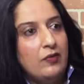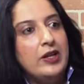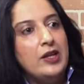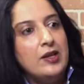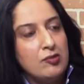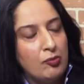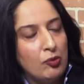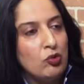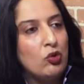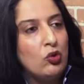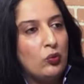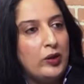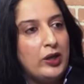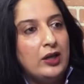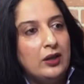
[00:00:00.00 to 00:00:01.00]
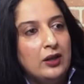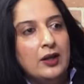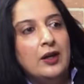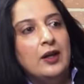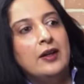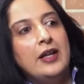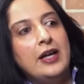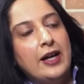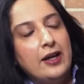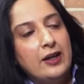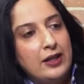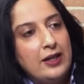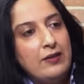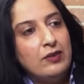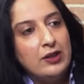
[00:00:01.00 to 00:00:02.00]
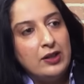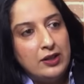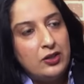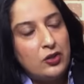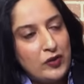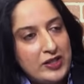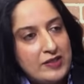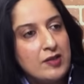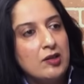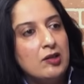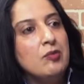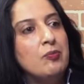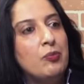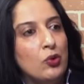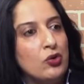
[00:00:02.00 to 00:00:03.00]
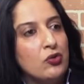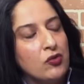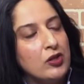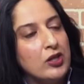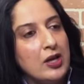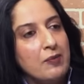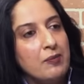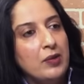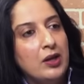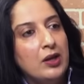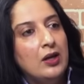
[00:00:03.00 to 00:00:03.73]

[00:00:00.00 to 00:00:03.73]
when they're supposed to tweet hmm. they get even the, the, tweets are composed for them